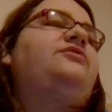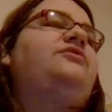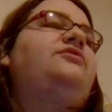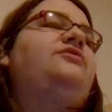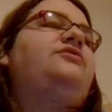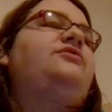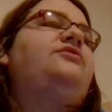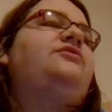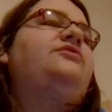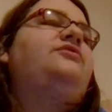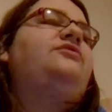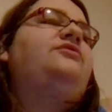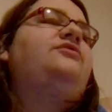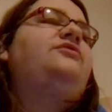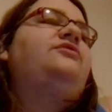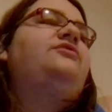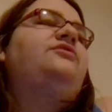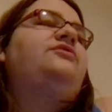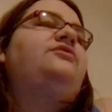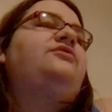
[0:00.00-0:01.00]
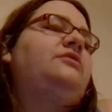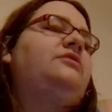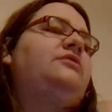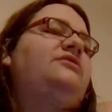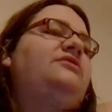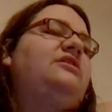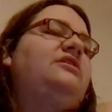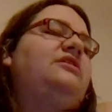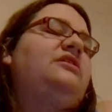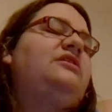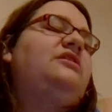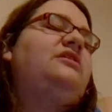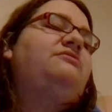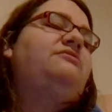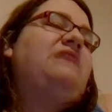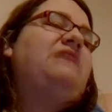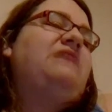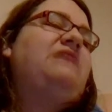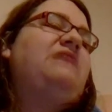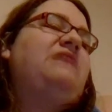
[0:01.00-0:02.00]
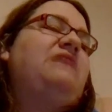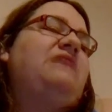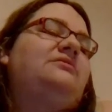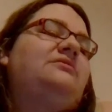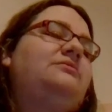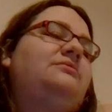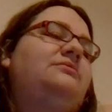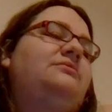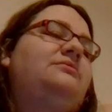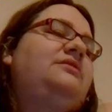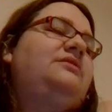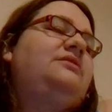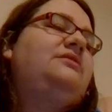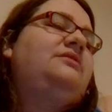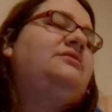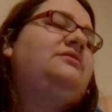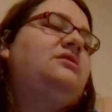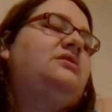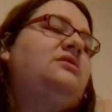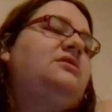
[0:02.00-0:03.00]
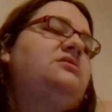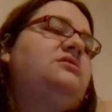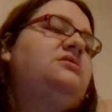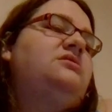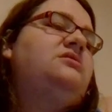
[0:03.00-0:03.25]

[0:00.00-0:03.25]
So I decided to have a rant, basically.